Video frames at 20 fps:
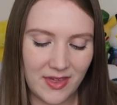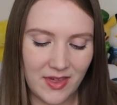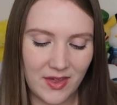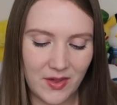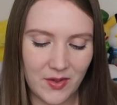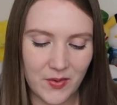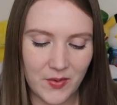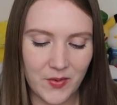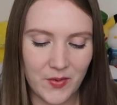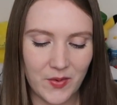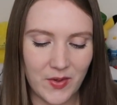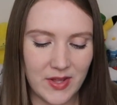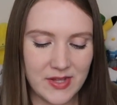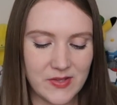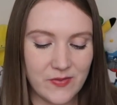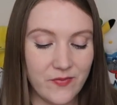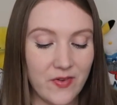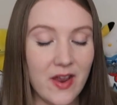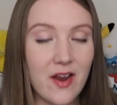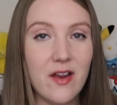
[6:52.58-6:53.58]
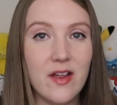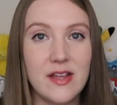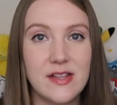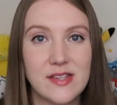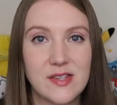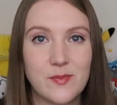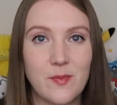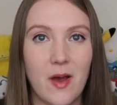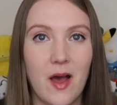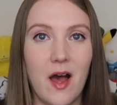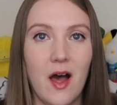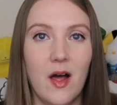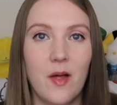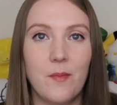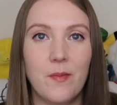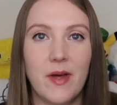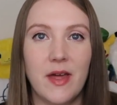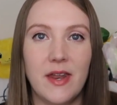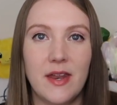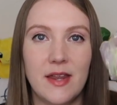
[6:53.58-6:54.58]
Cute. It's very
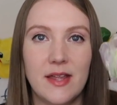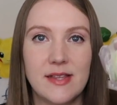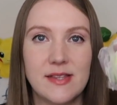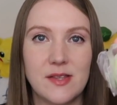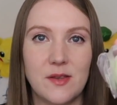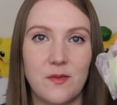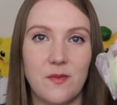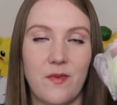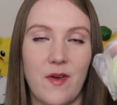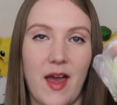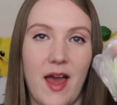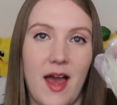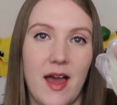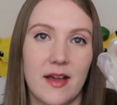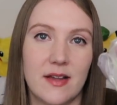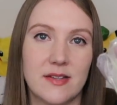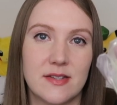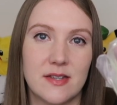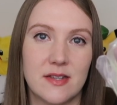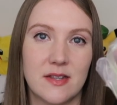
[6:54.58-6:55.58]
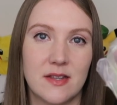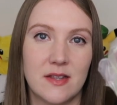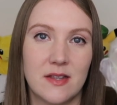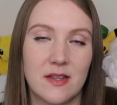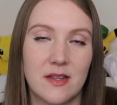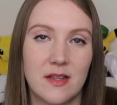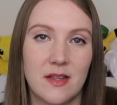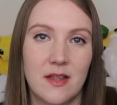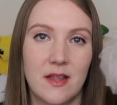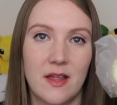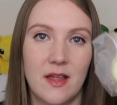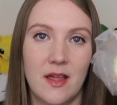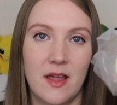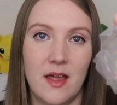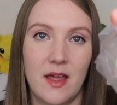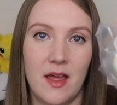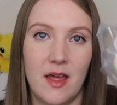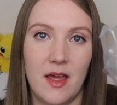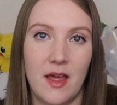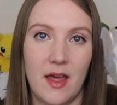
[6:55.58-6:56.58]
small, but it is in fact
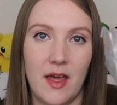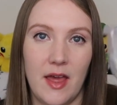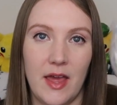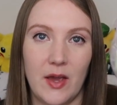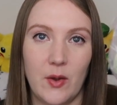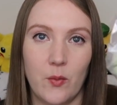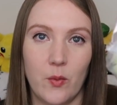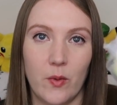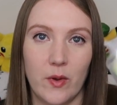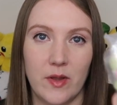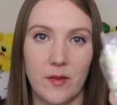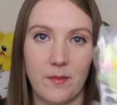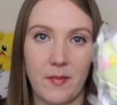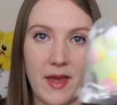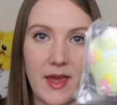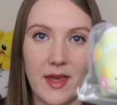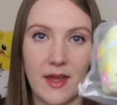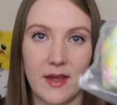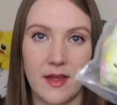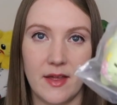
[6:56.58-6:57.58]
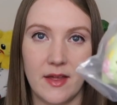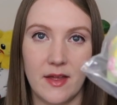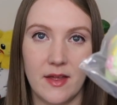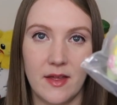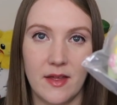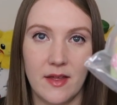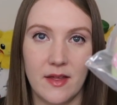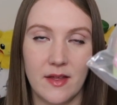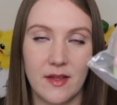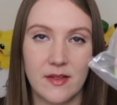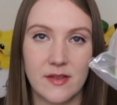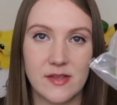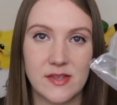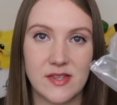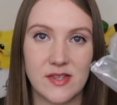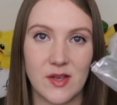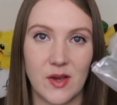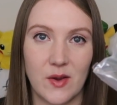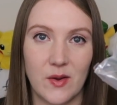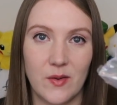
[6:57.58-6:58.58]
a coin bank.
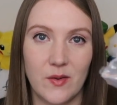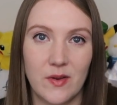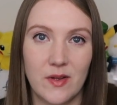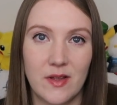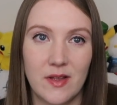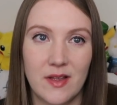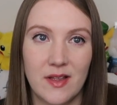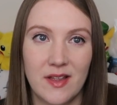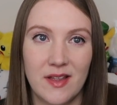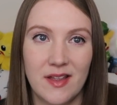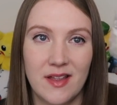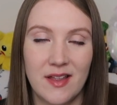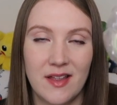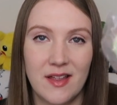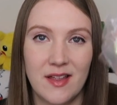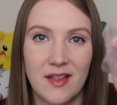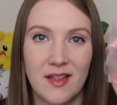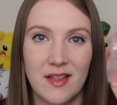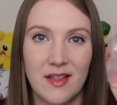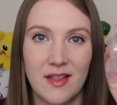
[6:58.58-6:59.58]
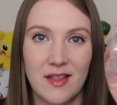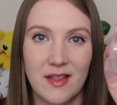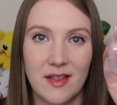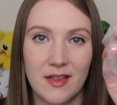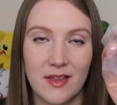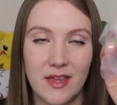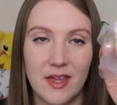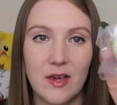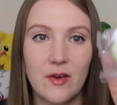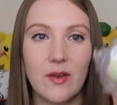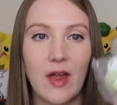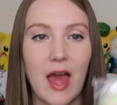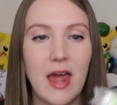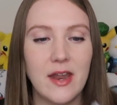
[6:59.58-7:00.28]
So cute.